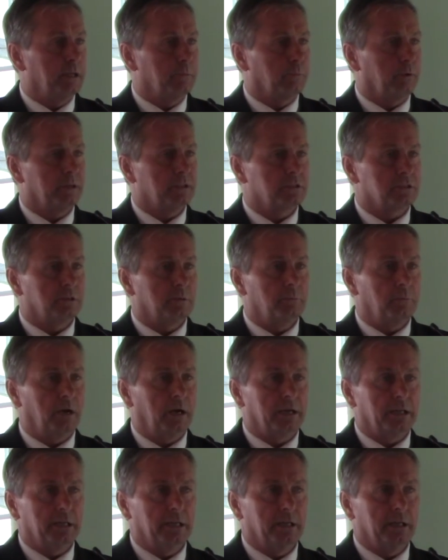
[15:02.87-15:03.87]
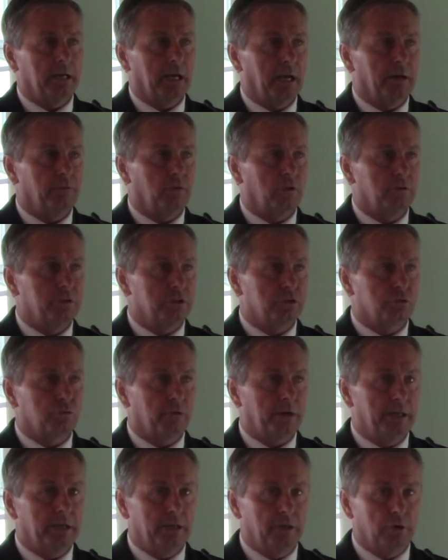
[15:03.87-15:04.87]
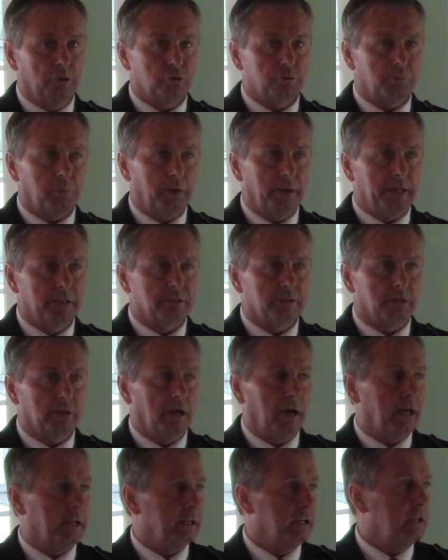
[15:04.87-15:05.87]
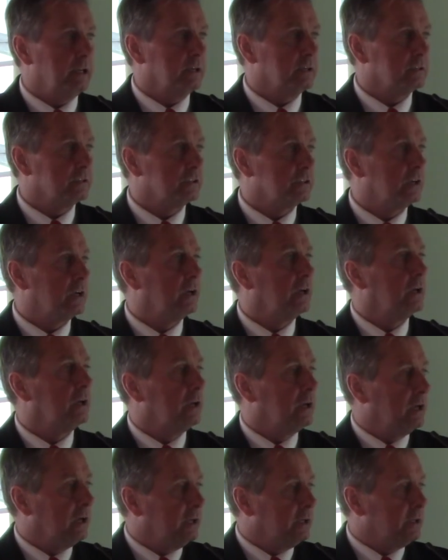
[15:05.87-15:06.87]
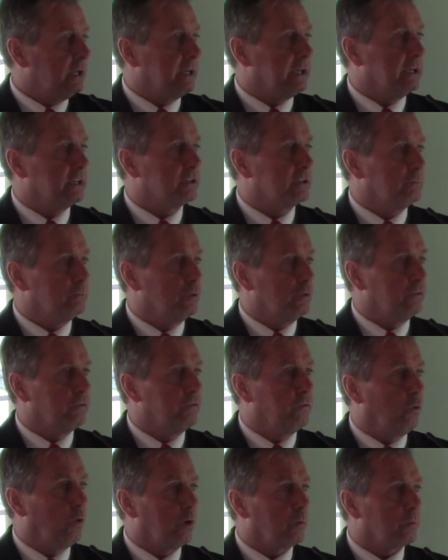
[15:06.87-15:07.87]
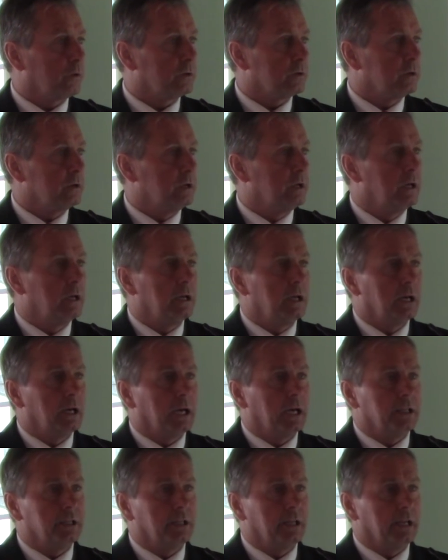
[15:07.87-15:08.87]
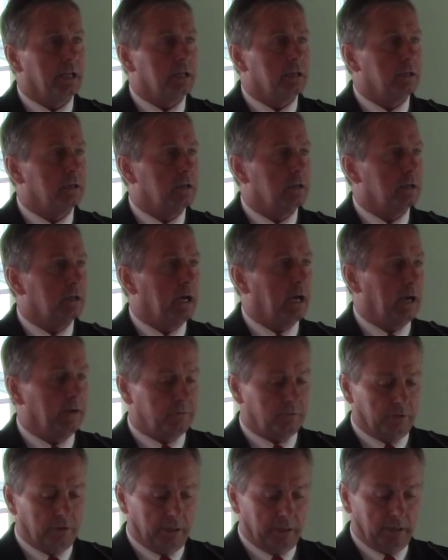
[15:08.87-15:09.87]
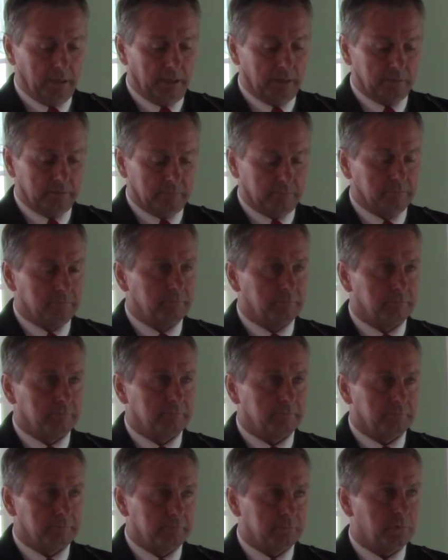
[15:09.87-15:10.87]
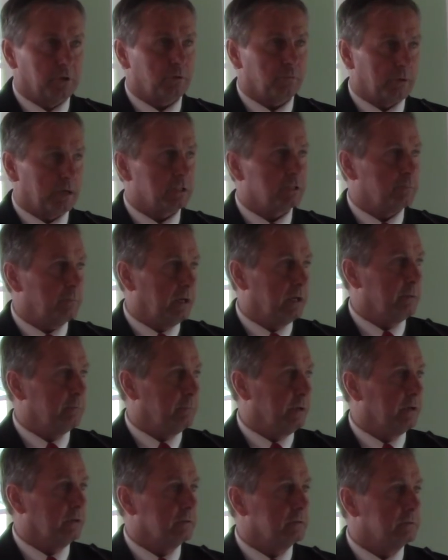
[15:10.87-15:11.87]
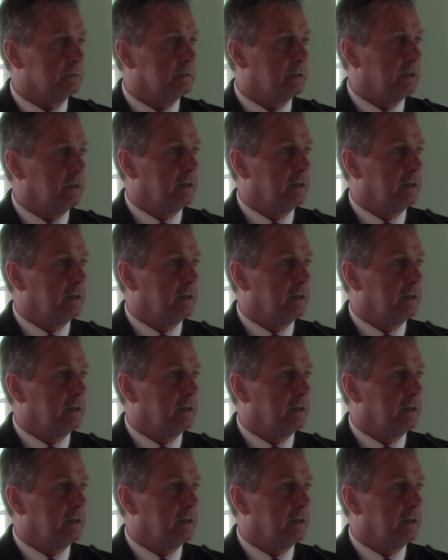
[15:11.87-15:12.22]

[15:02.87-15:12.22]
They bring somebody in. They have all these grandiose plans and ideas. They get to move forward, and then after they get their resume built,